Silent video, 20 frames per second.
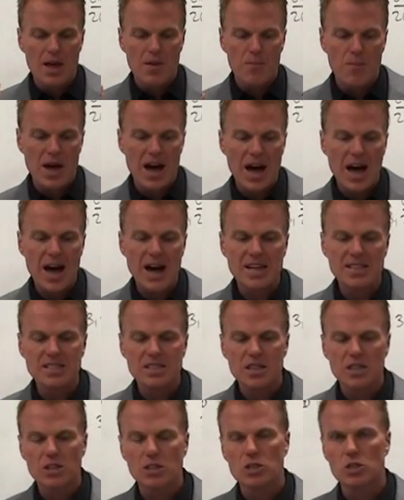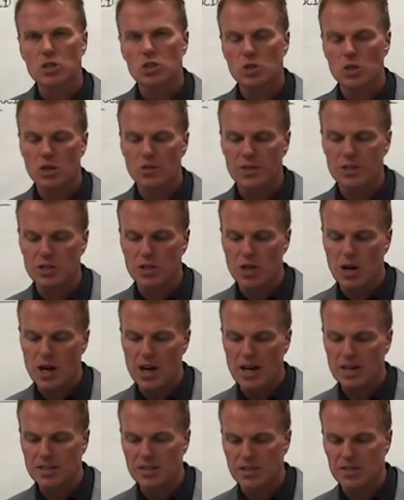Past service
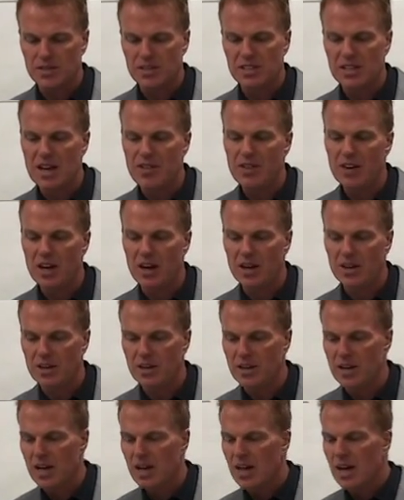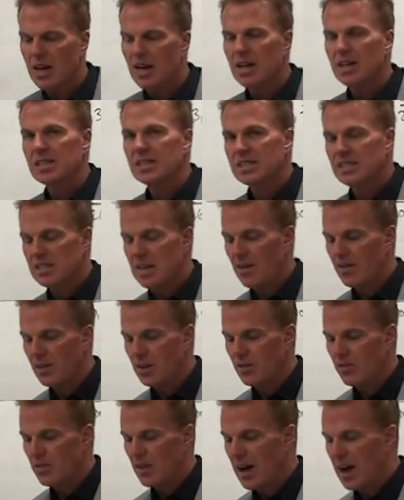cost of
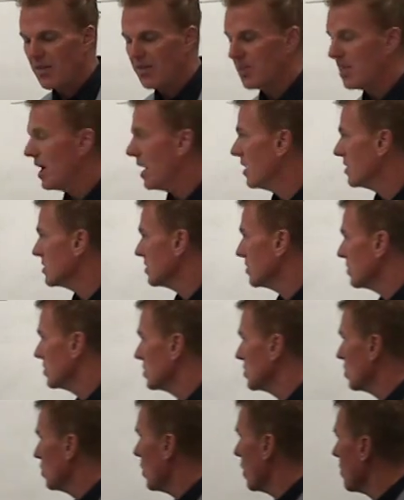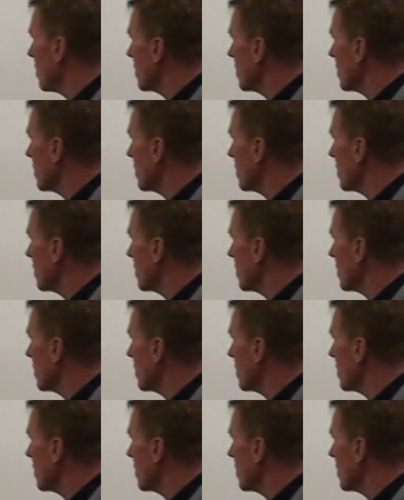$775,000. So what